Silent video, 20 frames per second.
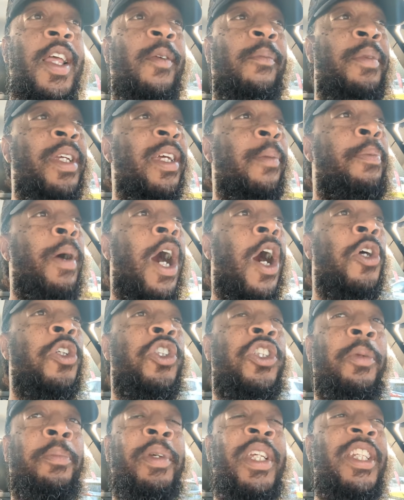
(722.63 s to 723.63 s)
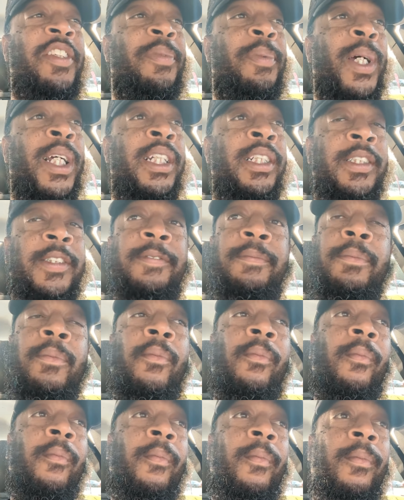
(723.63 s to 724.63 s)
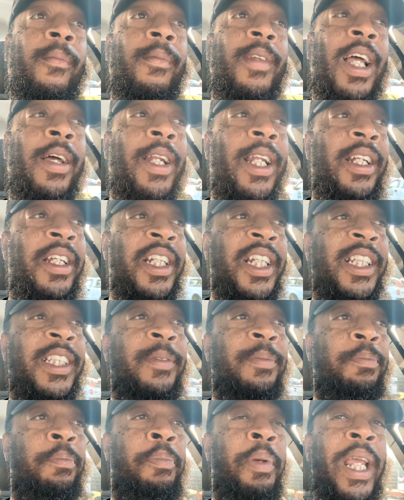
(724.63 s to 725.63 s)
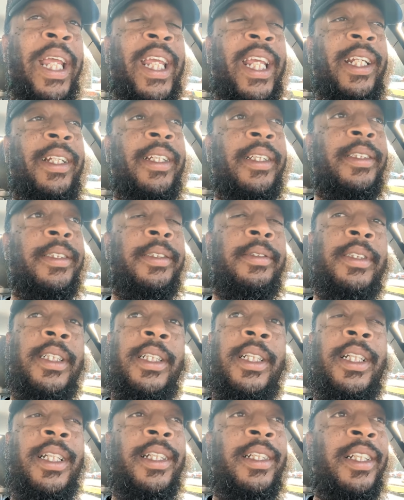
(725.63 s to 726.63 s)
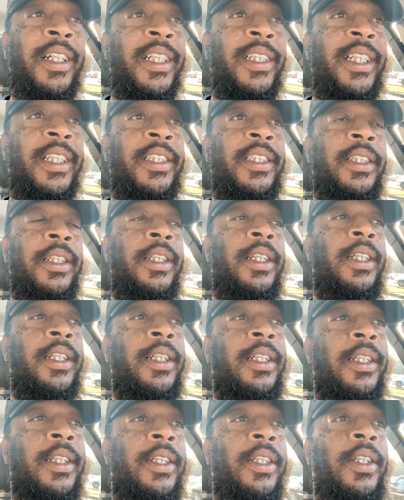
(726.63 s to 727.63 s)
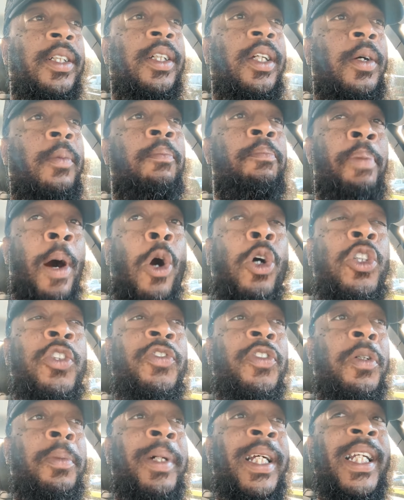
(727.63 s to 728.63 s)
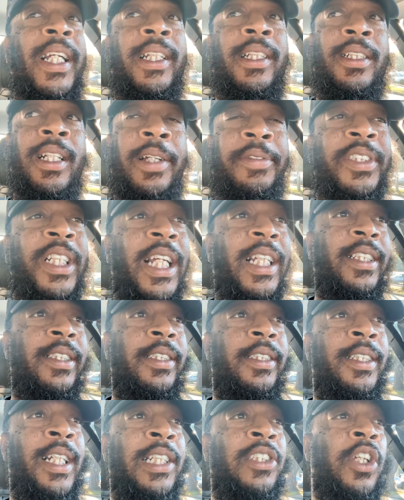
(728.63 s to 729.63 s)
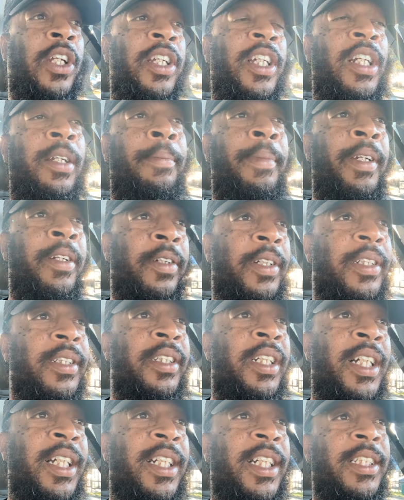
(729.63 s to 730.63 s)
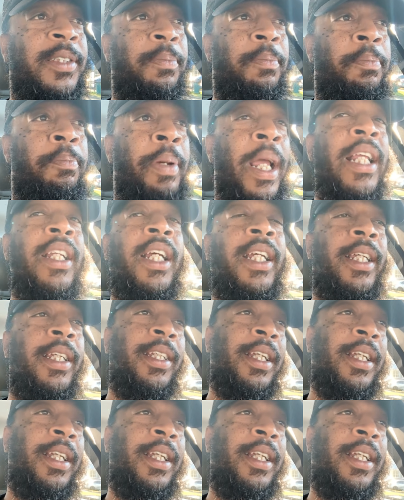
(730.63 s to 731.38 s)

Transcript: Me and Paul used to beef, buddy. I'm like, look at this bigot. Look at this boastful man. And I was like, then I started looking in the mirror. Look at this bigot.